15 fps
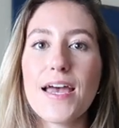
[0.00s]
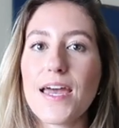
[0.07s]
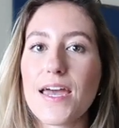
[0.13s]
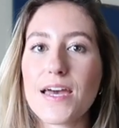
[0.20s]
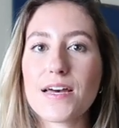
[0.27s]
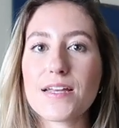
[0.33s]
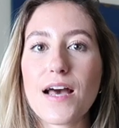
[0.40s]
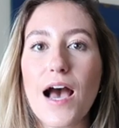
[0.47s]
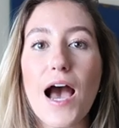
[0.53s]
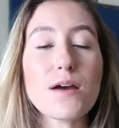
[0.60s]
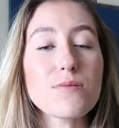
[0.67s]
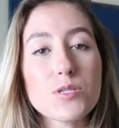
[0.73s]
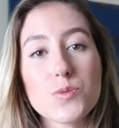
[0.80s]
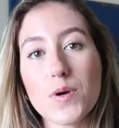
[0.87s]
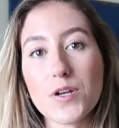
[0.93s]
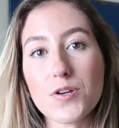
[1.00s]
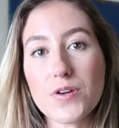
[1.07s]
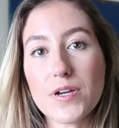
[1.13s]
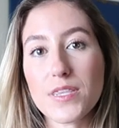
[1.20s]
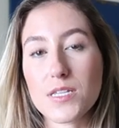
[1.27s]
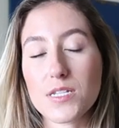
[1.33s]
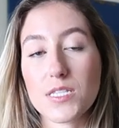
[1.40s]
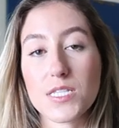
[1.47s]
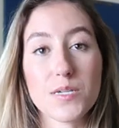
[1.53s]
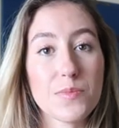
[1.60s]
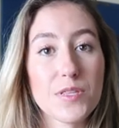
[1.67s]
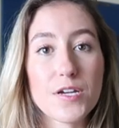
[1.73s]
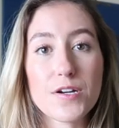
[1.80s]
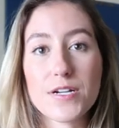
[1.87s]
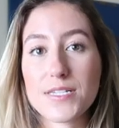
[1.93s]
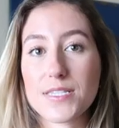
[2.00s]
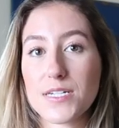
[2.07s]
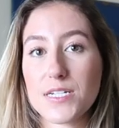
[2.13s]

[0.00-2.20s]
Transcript: and I was wondering the similarities